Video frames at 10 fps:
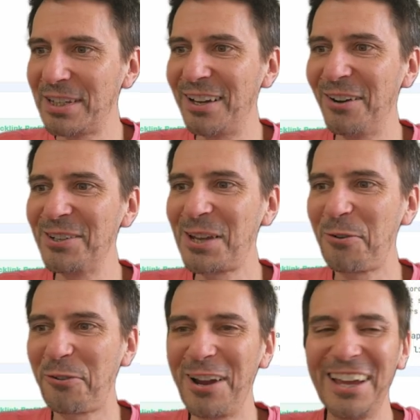Oh, it's
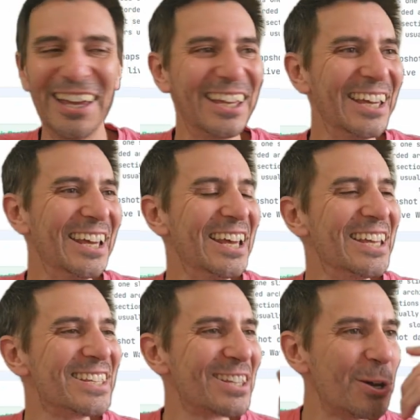over here.
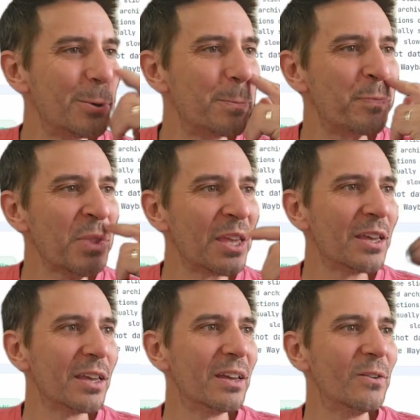So
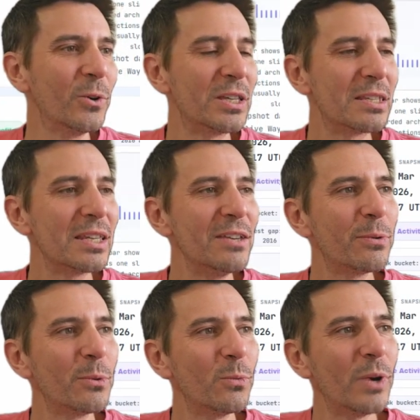we can see
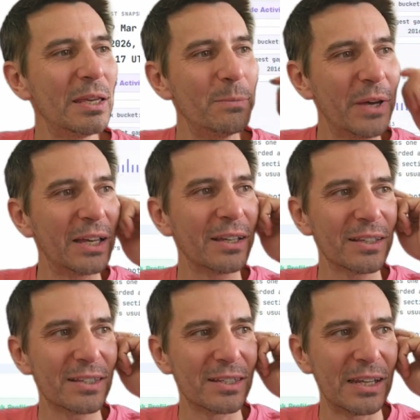from the
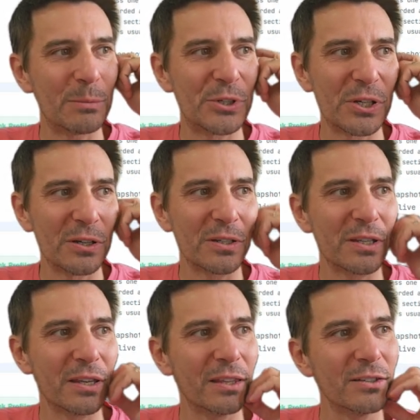Wayback
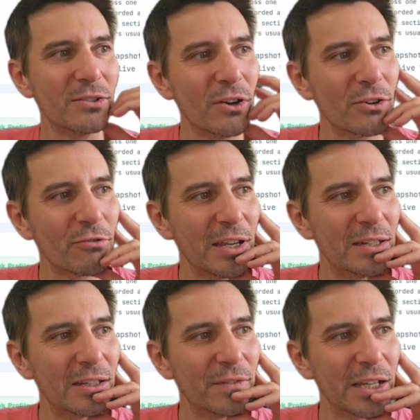snapshots, there's not a great
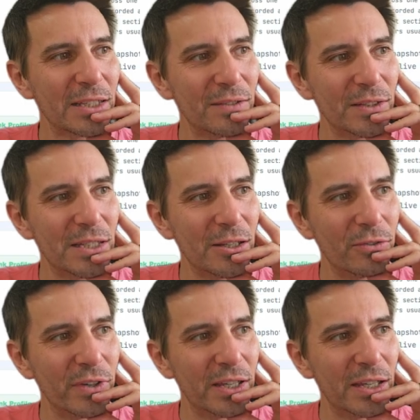deal of activity
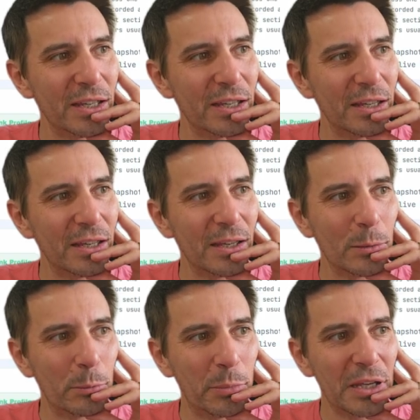over here.
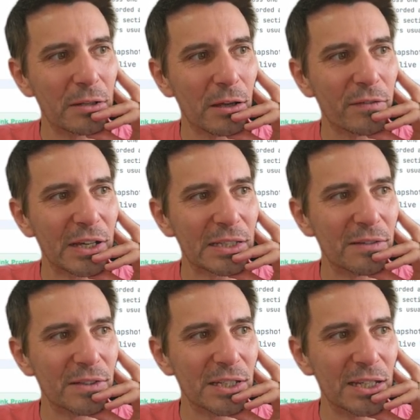Big lot of
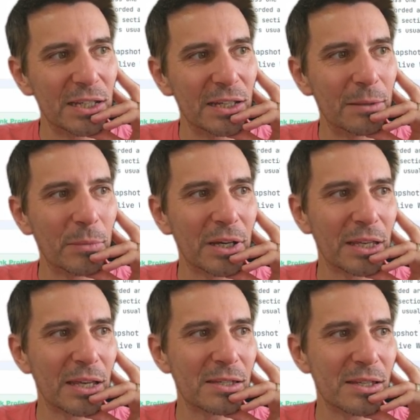activity here. My
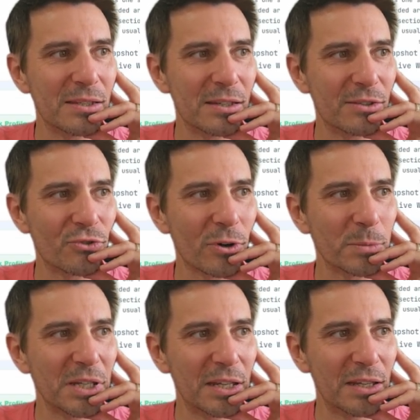guess is it
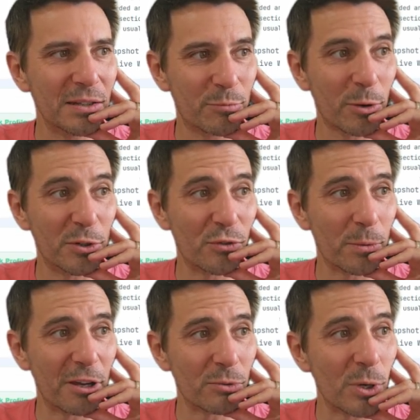dropped here. It probably
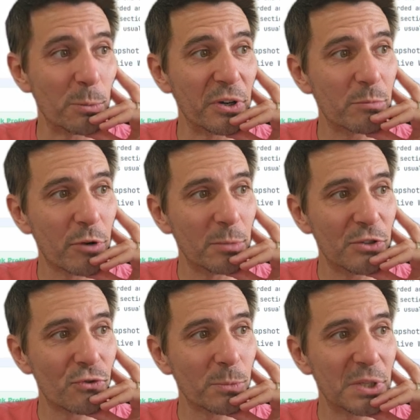dropped there as well, but it probably
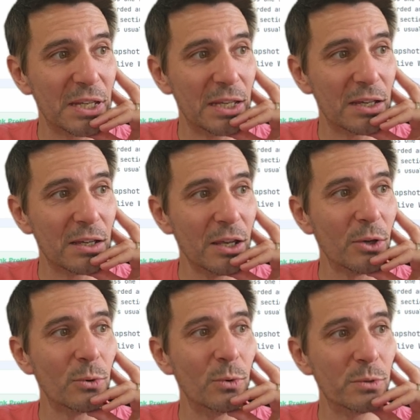dropped here,
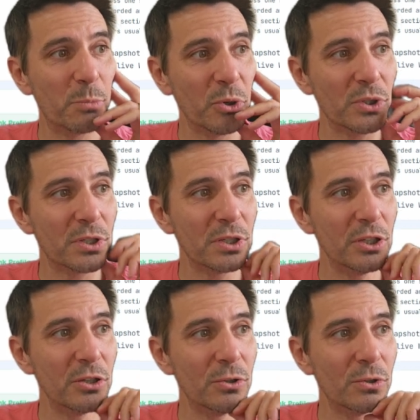was put to
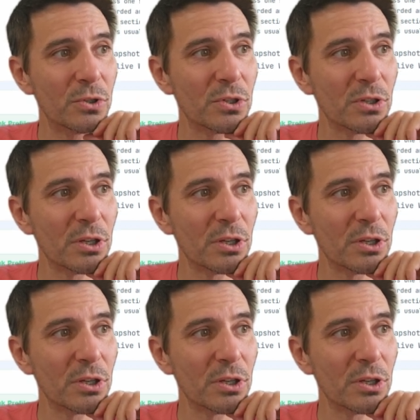use.